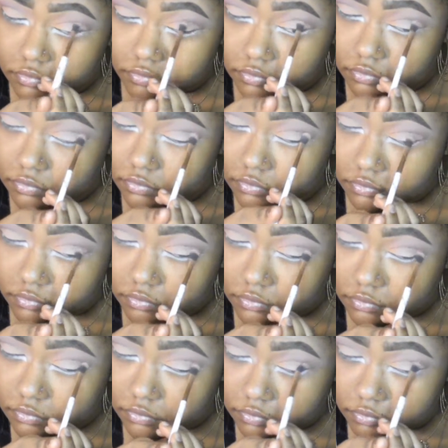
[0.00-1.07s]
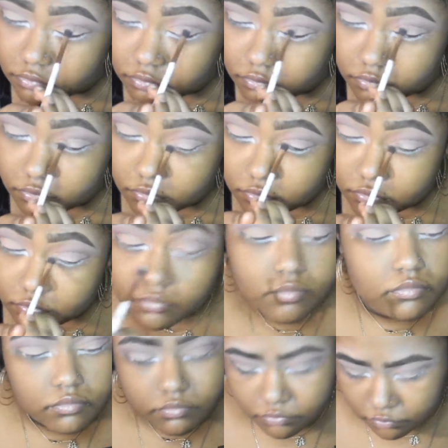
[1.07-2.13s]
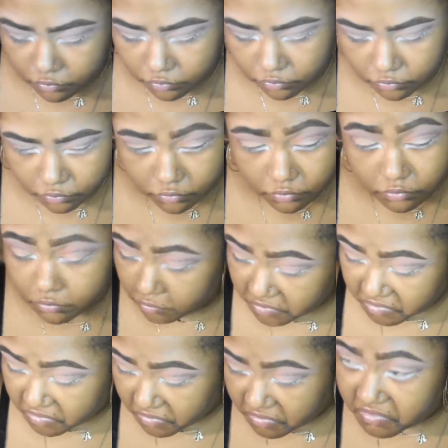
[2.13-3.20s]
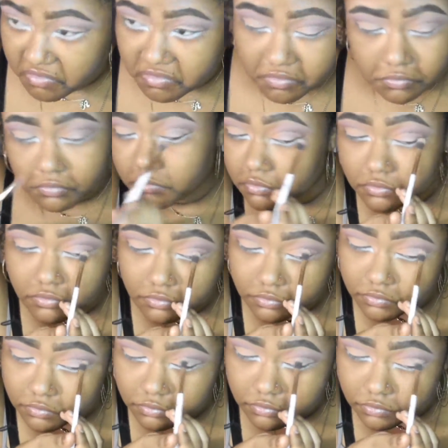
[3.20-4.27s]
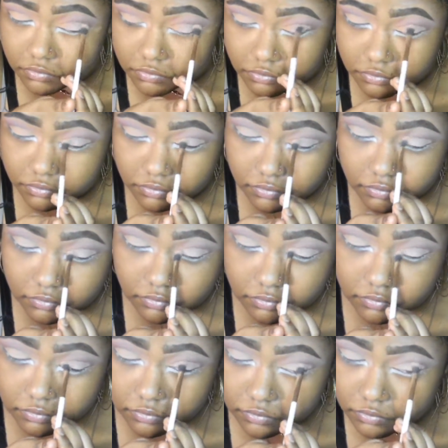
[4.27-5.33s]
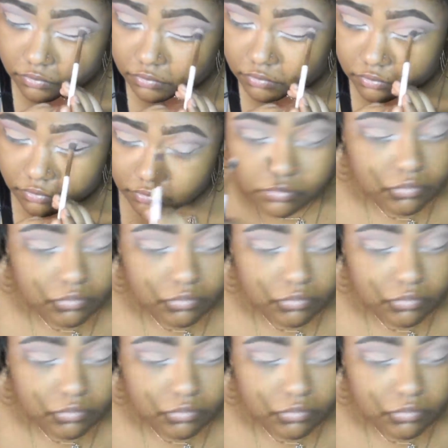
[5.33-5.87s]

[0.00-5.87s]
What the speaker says: yeah, just using one of those marble brushes that I was using. Now all the marble